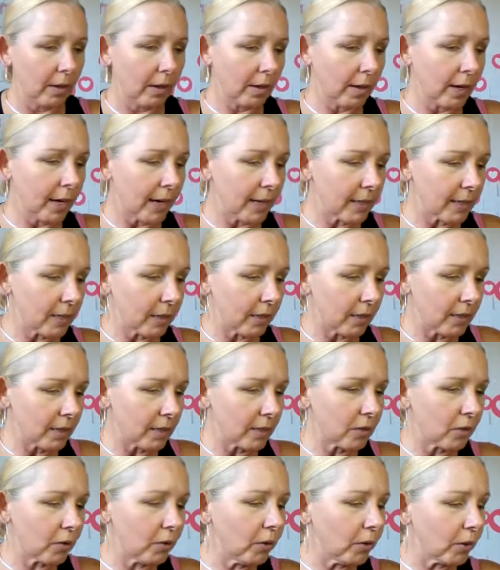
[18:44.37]
All right, so this
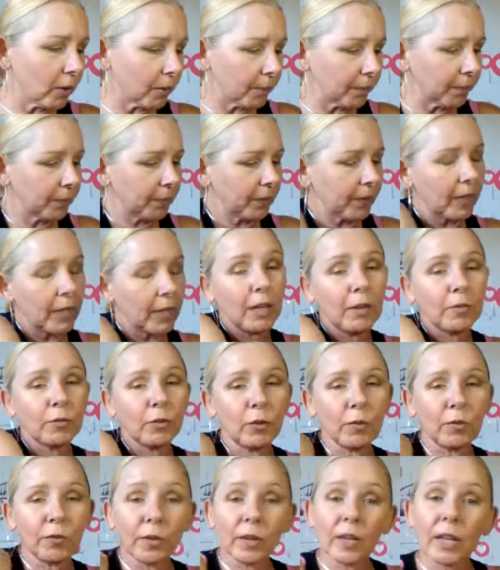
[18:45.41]
is cool. If
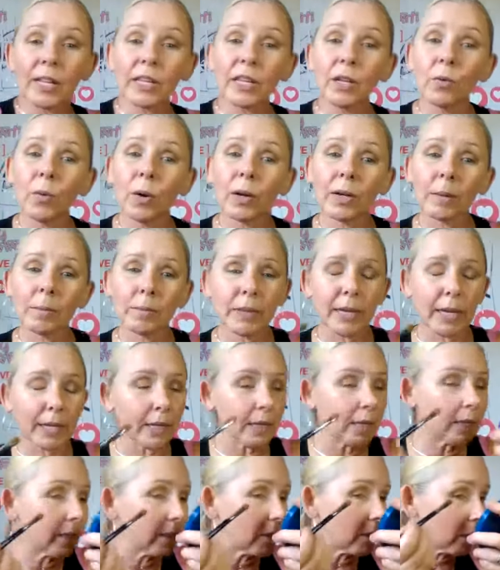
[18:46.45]
you feel like you want to blend
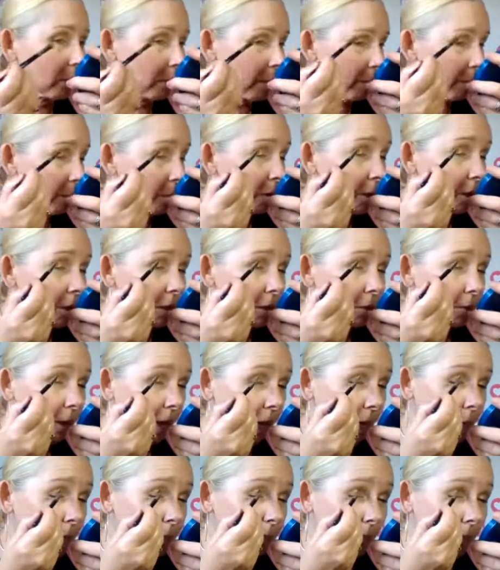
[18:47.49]
it a little bit more,
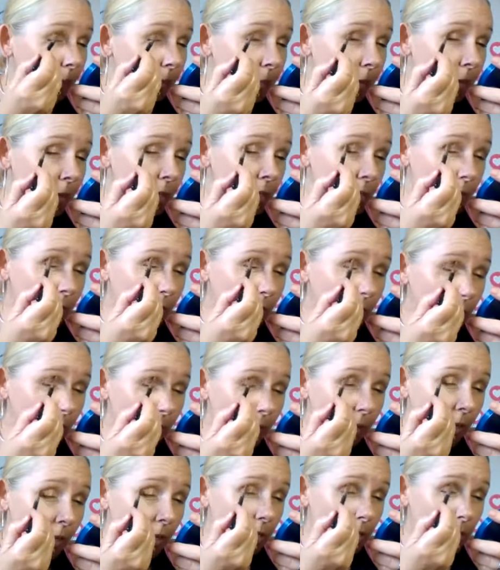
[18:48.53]
grab that brush
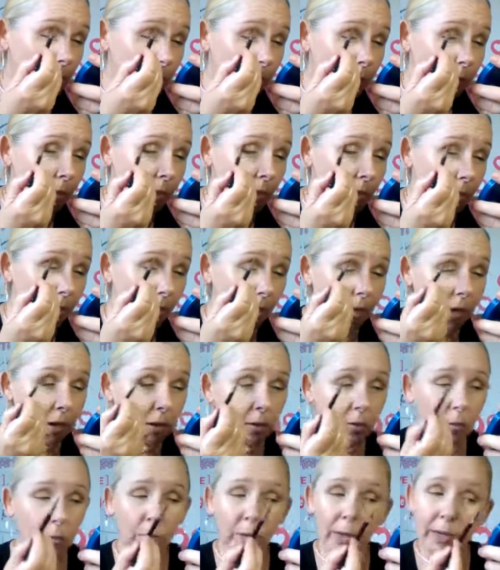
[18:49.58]
again and just blend
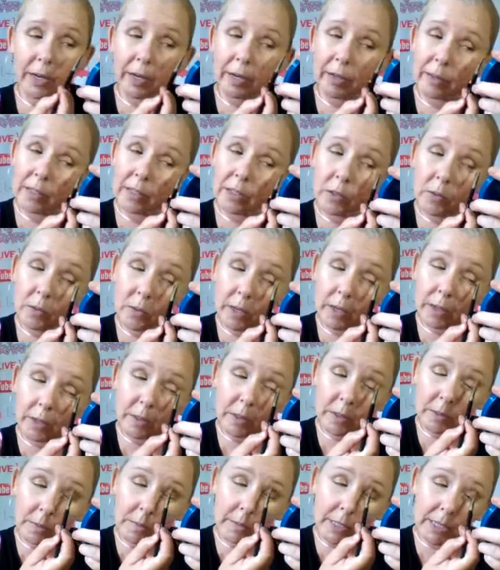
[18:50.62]
out where the two
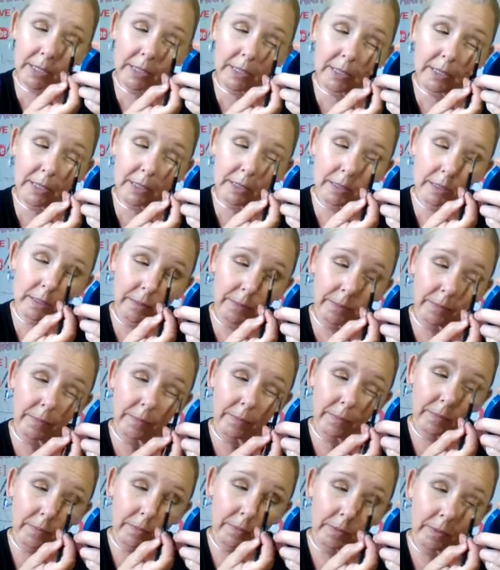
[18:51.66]
colors meet.
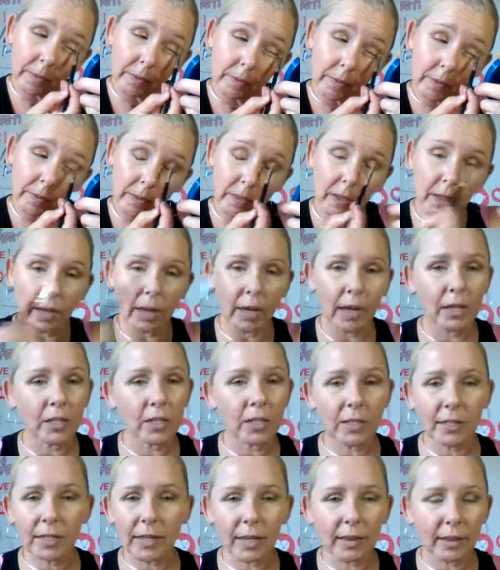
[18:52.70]
And
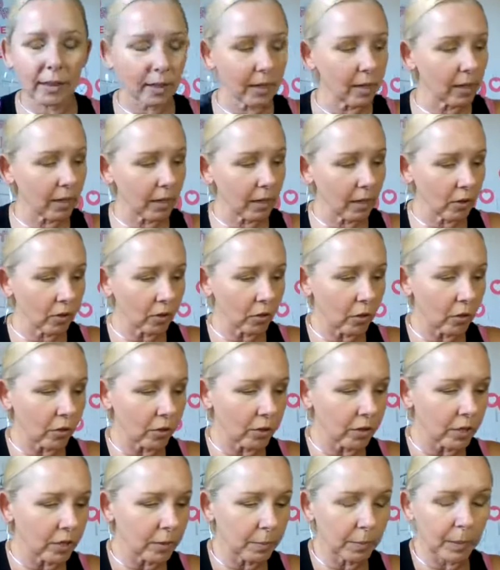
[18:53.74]
just let the inner
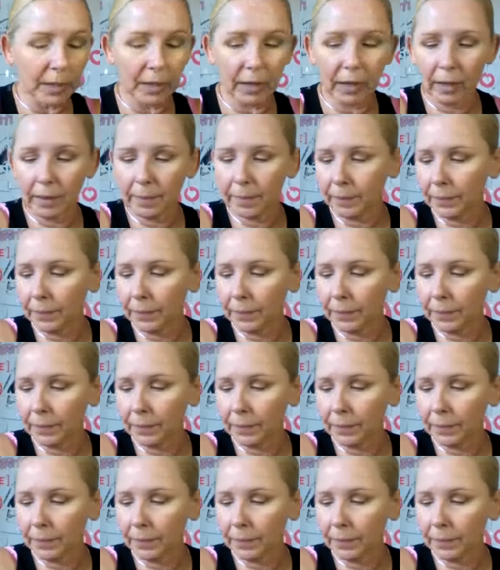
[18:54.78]
corners be.